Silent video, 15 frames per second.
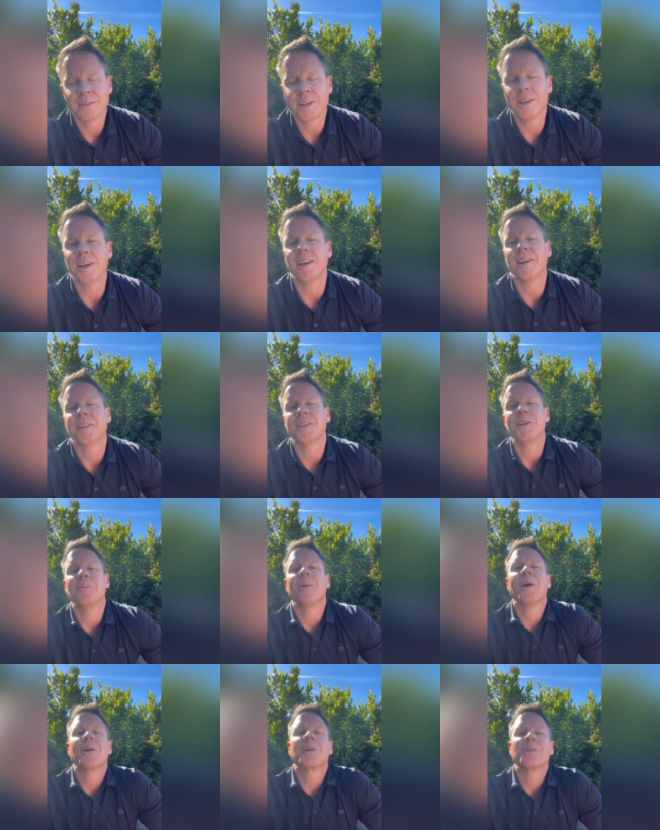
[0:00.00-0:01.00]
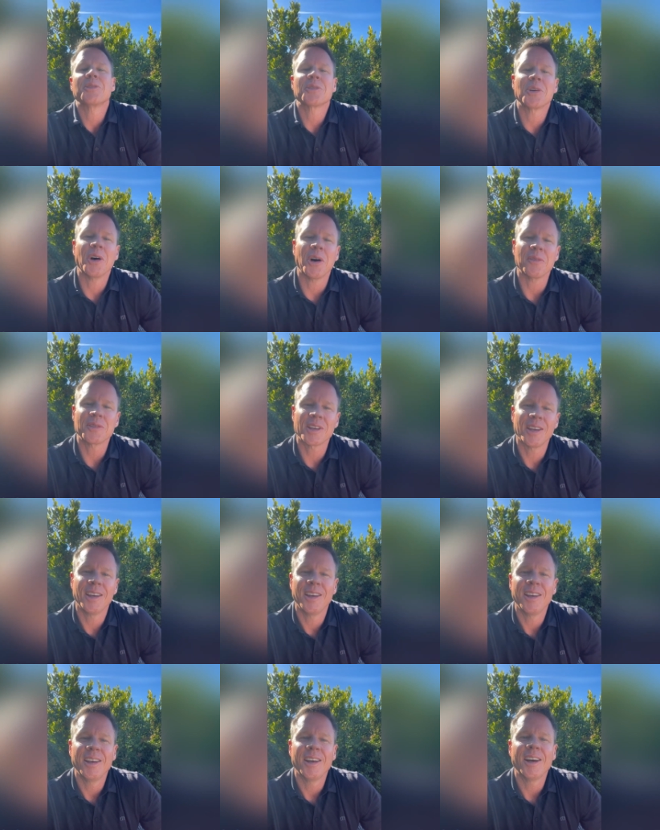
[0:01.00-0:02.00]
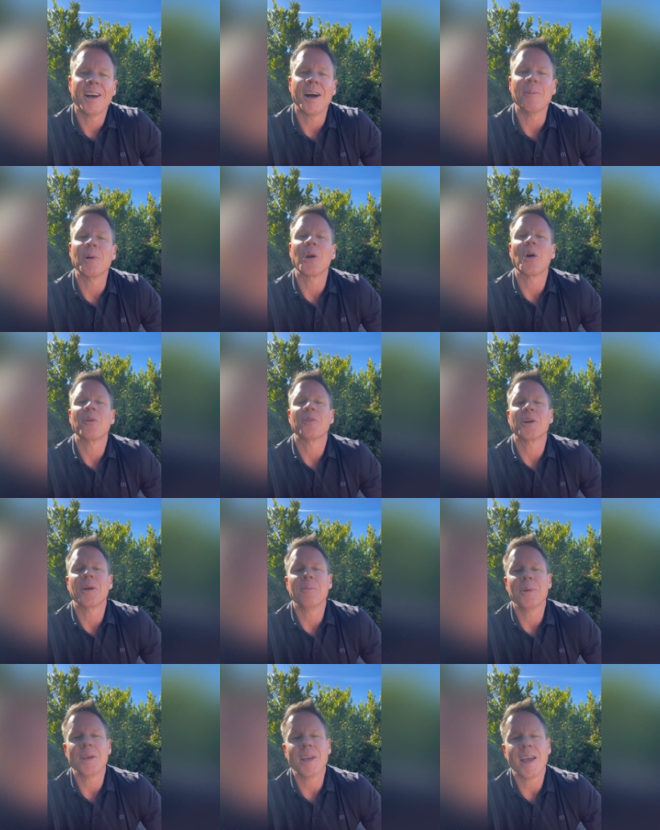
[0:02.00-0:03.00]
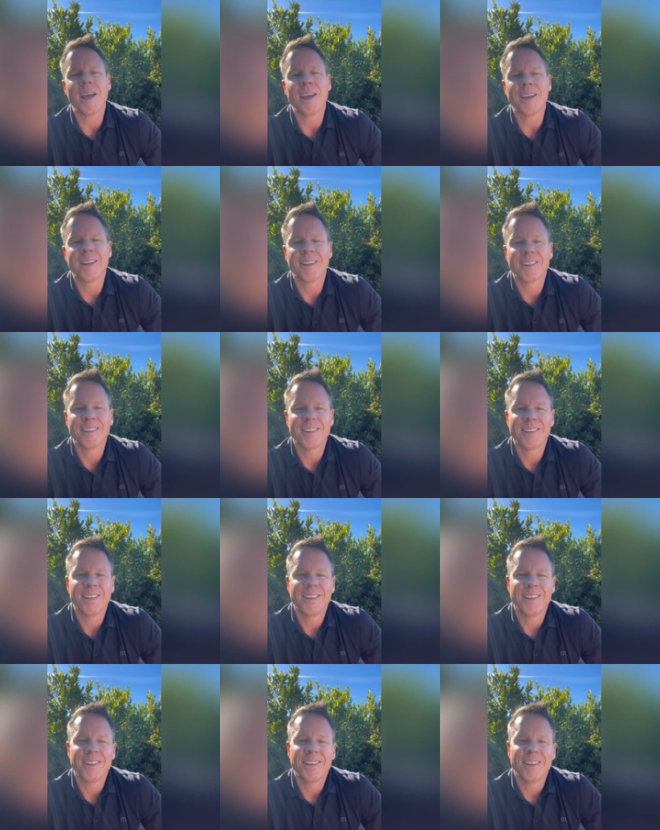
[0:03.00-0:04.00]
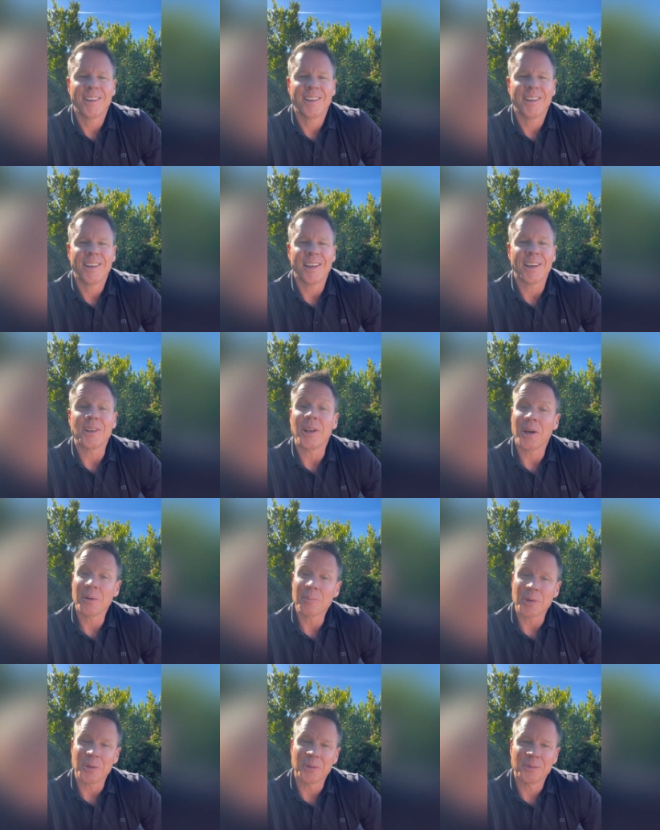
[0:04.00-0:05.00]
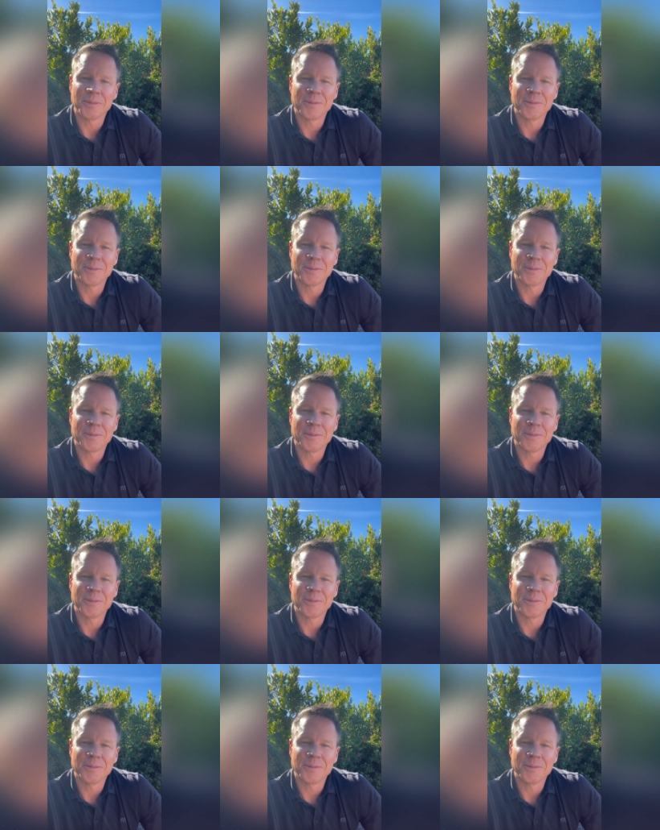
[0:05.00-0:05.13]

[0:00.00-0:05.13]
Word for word: Ha, the American scoffed. I'm on Harvard MBA and could help you.